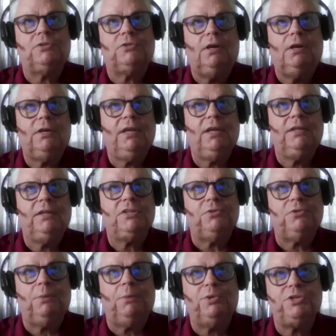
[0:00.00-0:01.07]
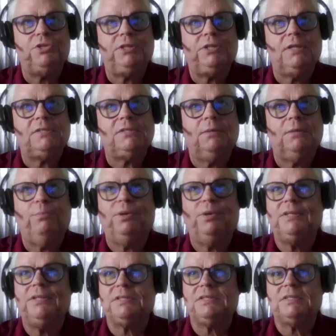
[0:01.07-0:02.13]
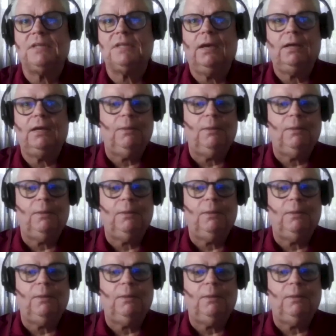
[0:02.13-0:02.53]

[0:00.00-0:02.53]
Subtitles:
Our industry appreciates it, but in society,